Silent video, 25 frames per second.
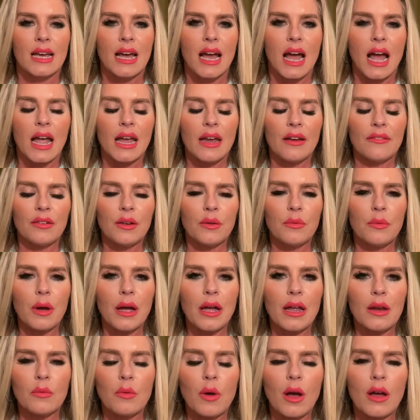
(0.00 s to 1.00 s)
Hi
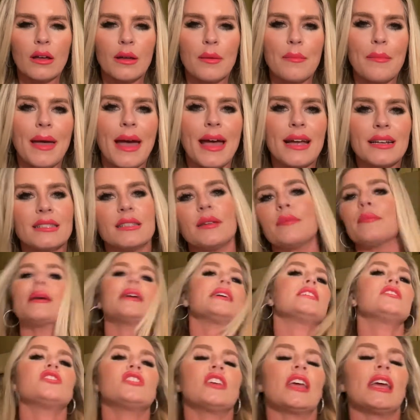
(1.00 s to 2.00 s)
everyone, welcome back to
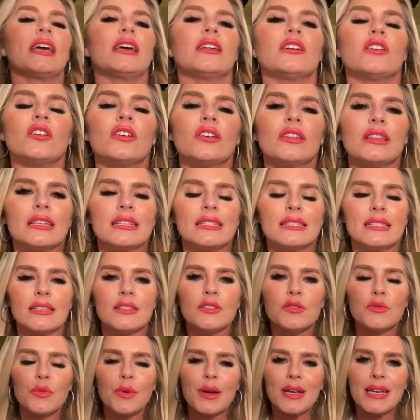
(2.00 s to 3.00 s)
my channel. This
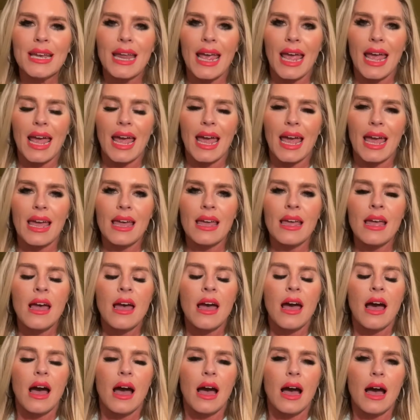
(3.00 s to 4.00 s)
is Renee.
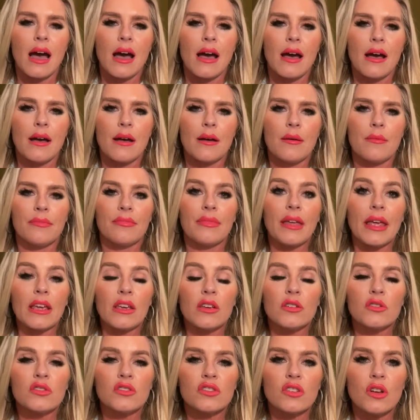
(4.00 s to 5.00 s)
Um, thank
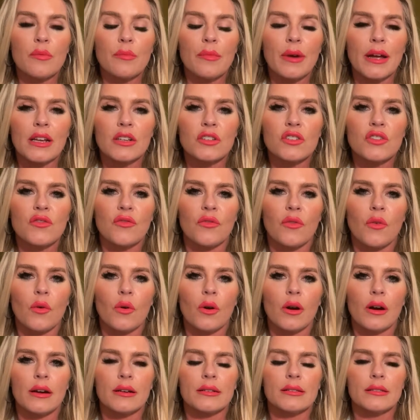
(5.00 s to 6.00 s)
you so much
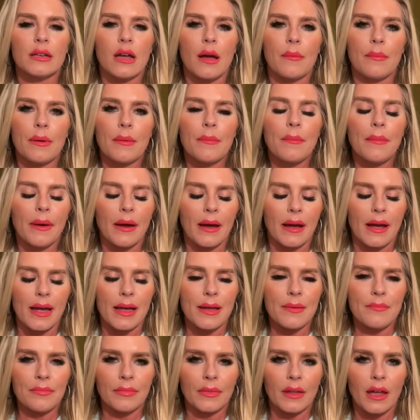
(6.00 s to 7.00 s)
for stopping
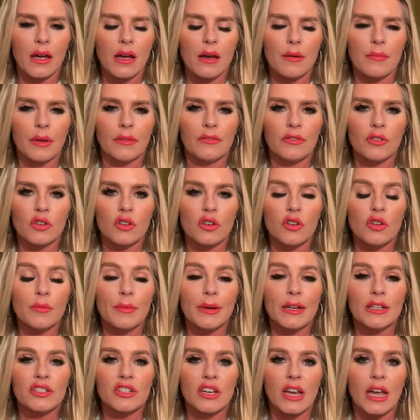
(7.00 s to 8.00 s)
by. Um, if you're new to
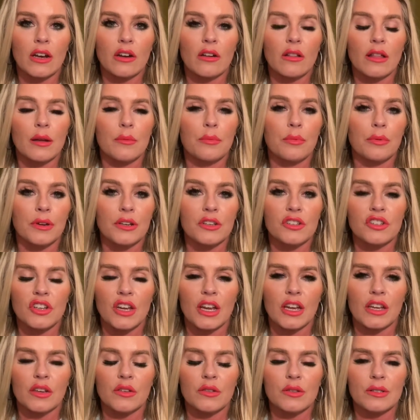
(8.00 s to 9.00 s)
my channel, I
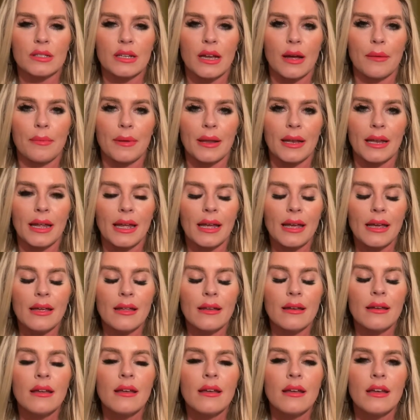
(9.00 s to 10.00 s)
appreciate you stopping
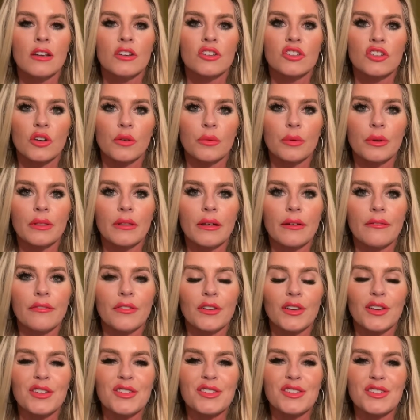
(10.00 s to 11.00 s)
in. Sure would love for
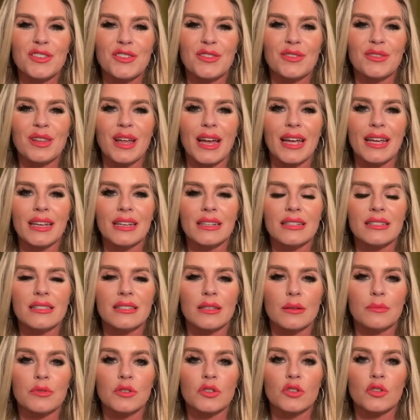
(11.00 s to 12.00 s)
you to like and
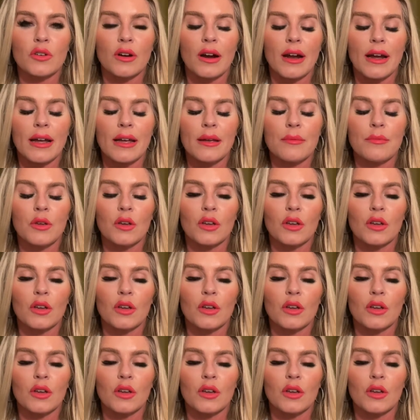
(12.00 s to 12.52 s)
subscribe.